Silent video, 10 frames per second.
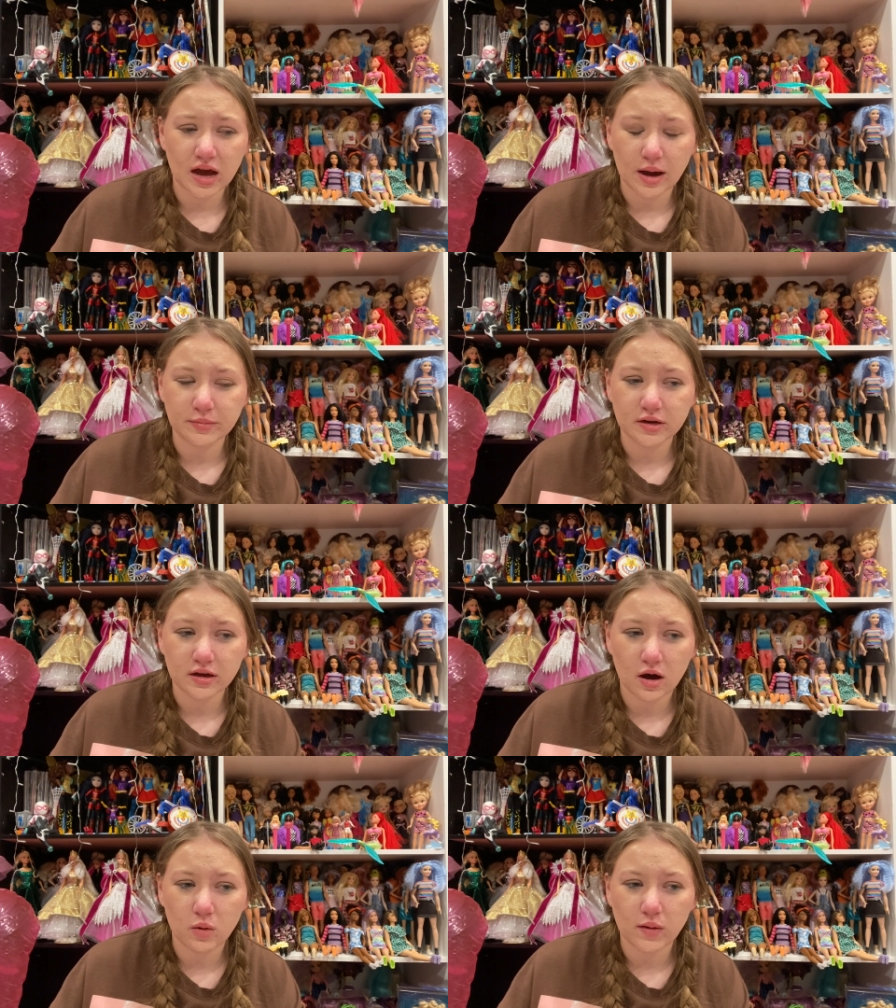I'm gonna
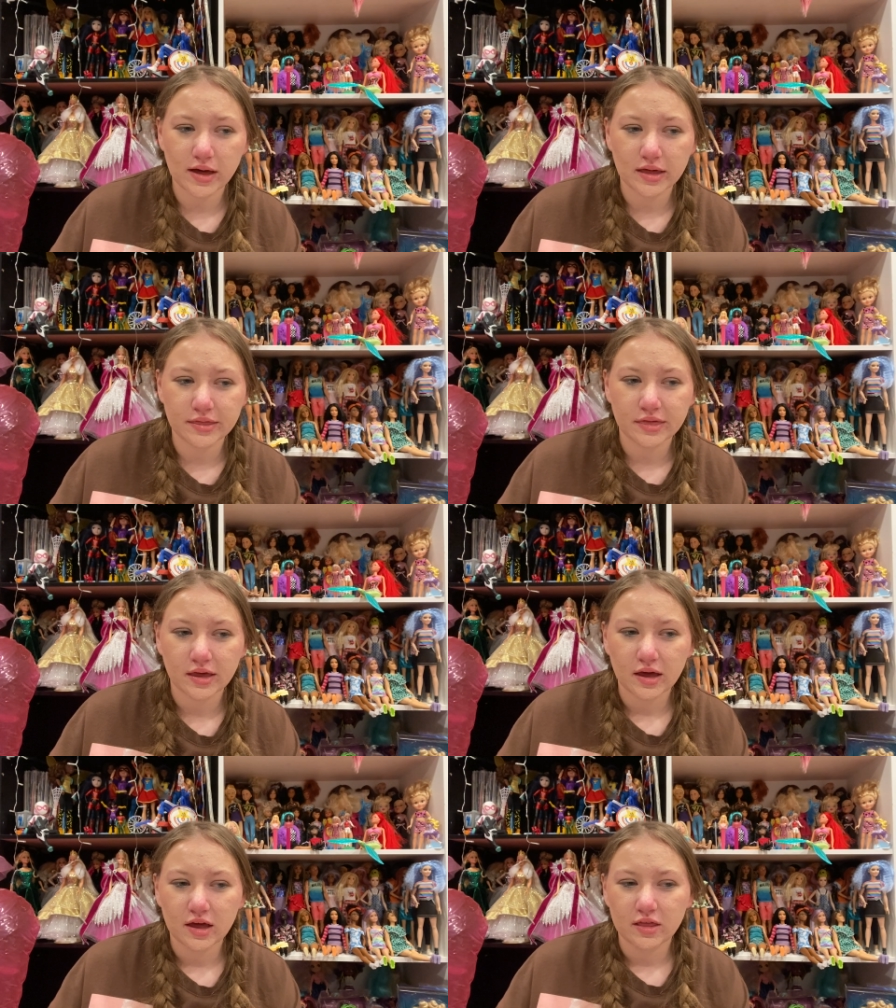go with,
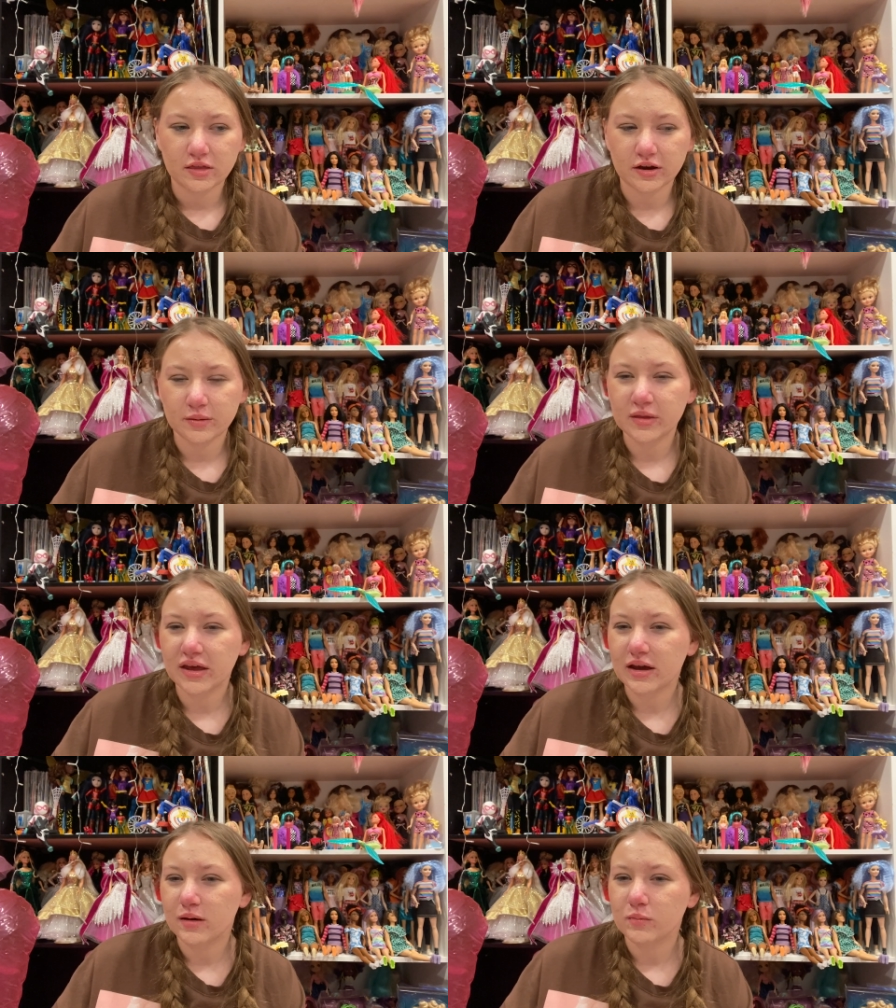they're gonna be
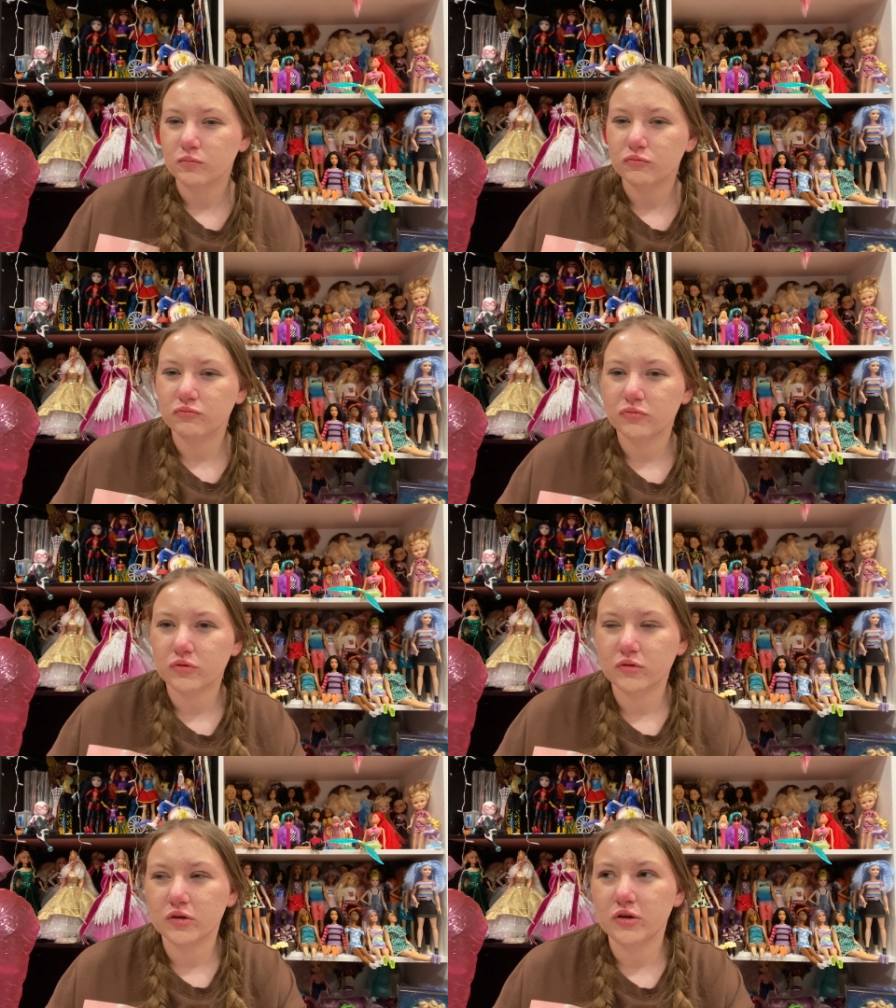like
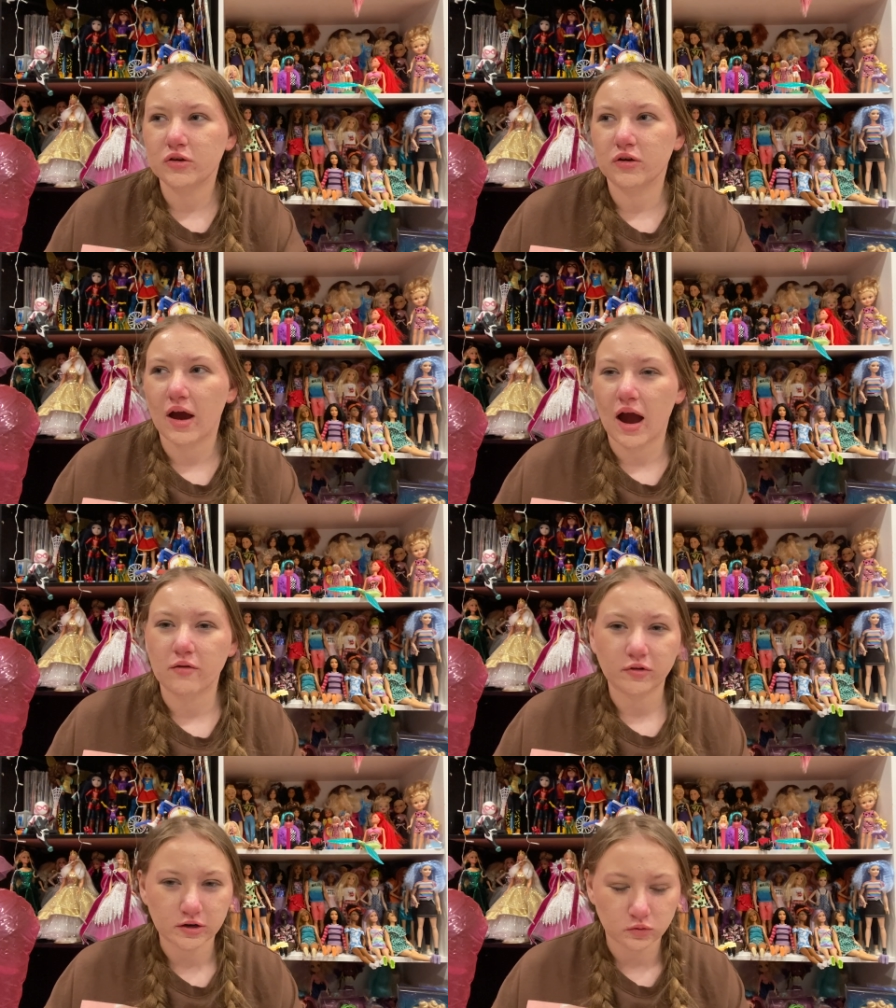your
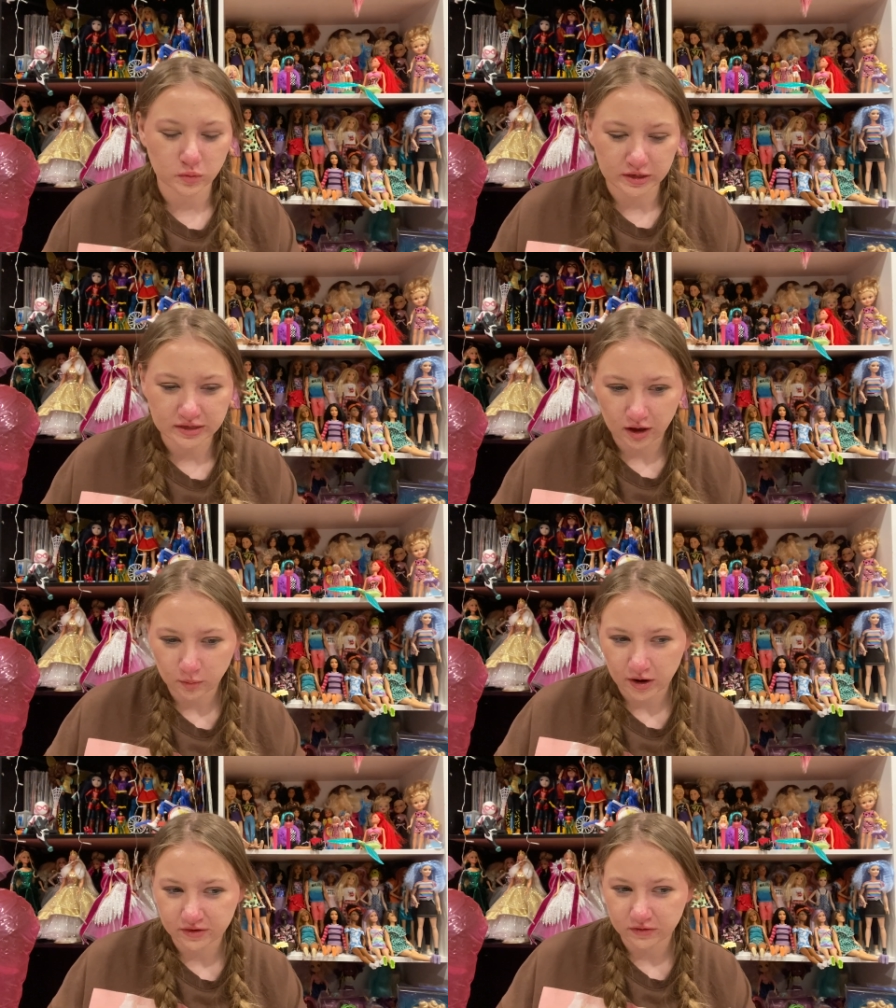average retail
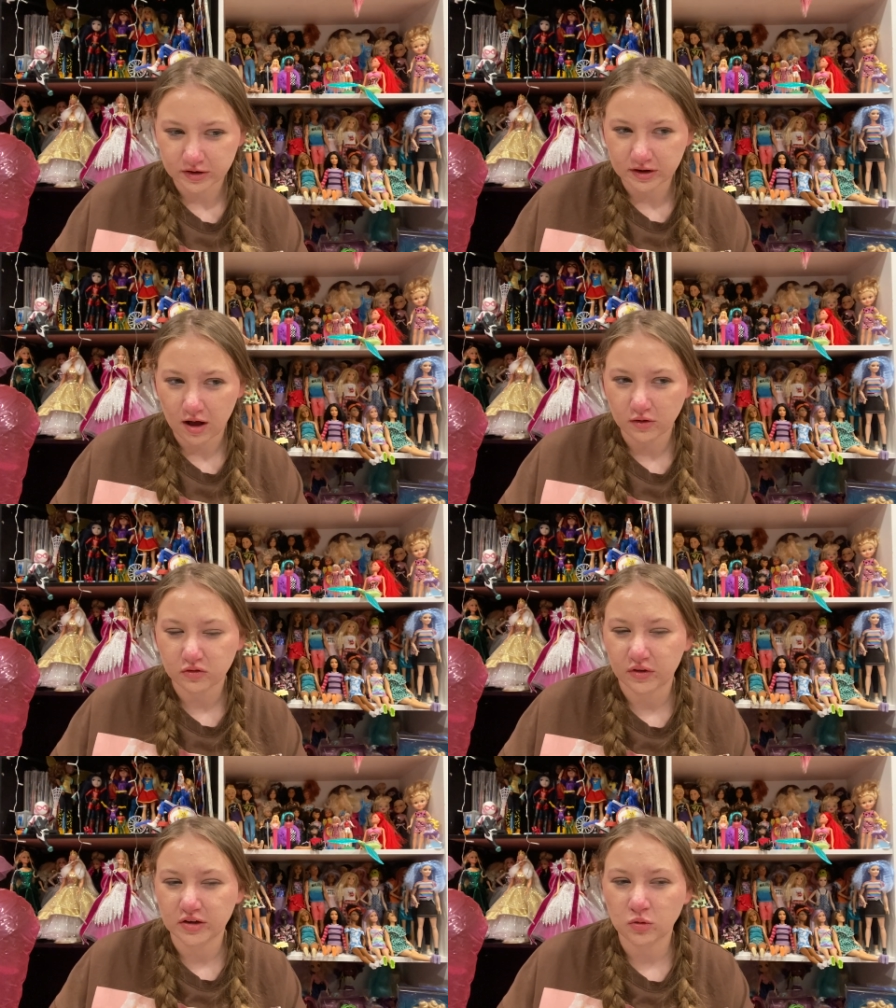price for a doll,
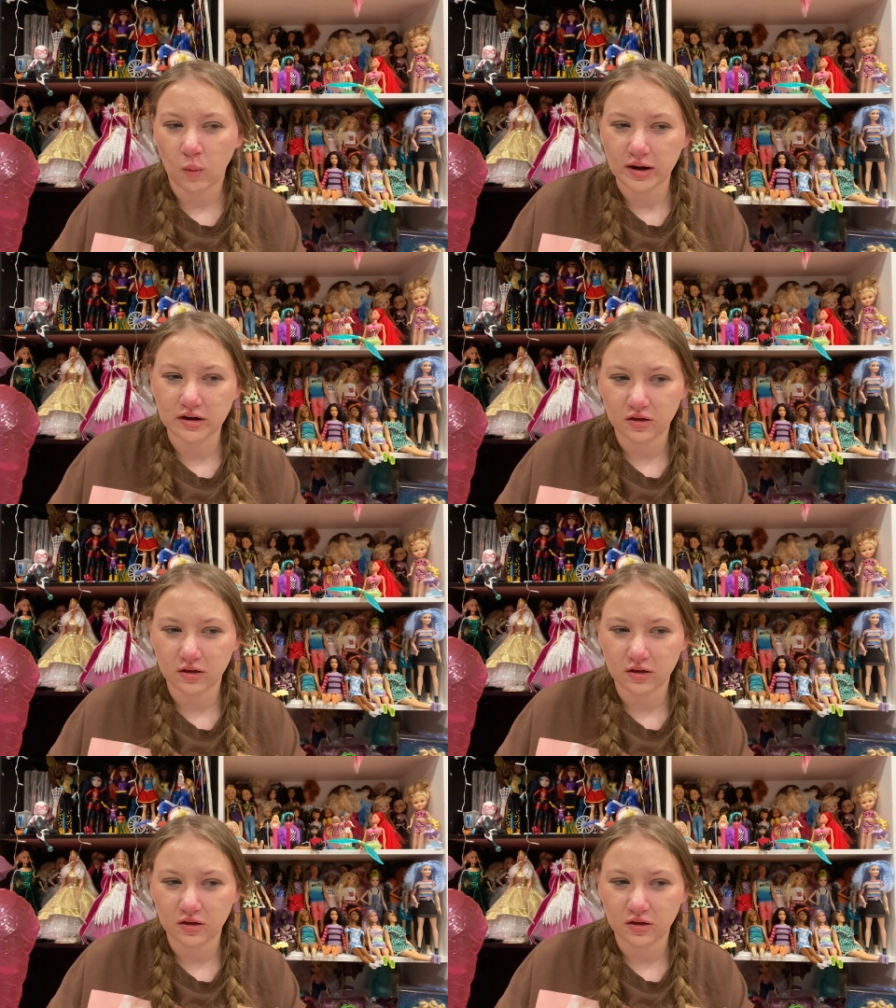so like 20 to